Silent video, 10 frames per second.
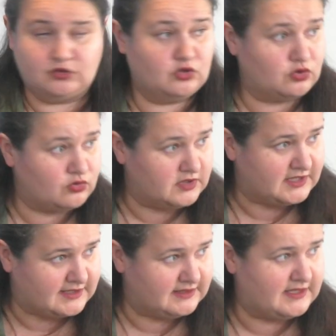not only
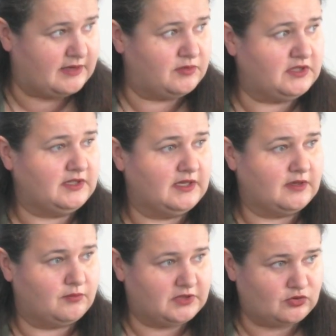condemning,
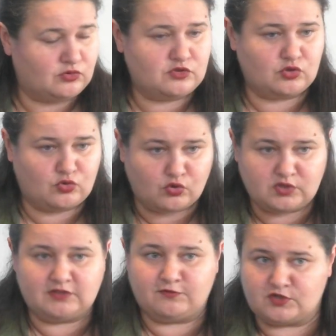but also
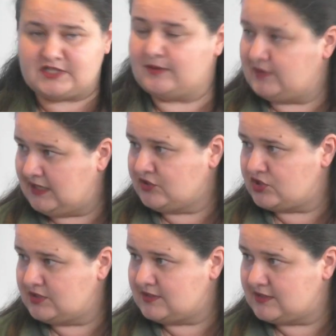calling for some
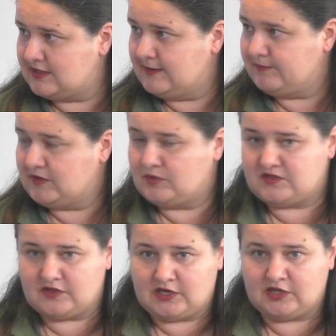actions
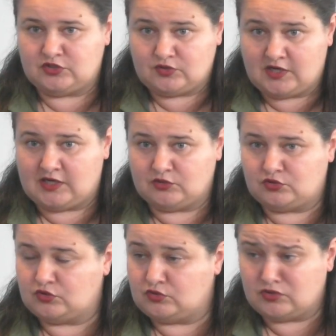with regard to how
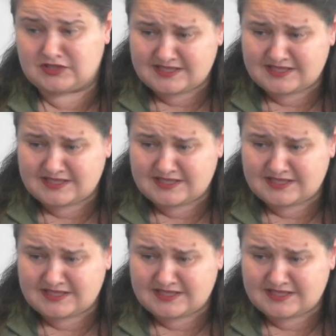to do it.